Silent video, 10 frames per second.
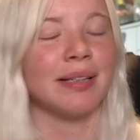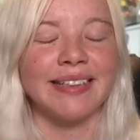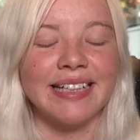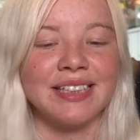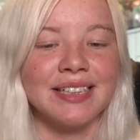But
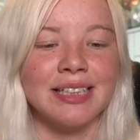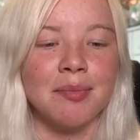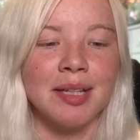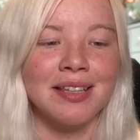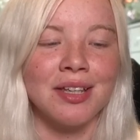that's just
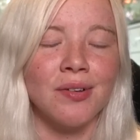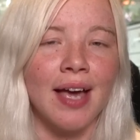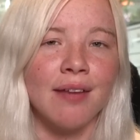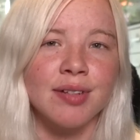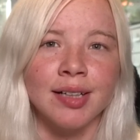something that you
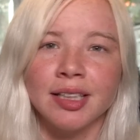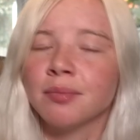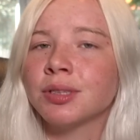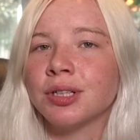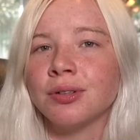have to let
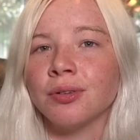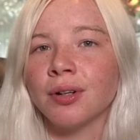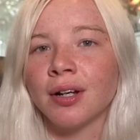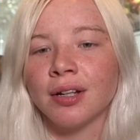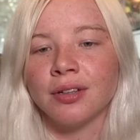them do.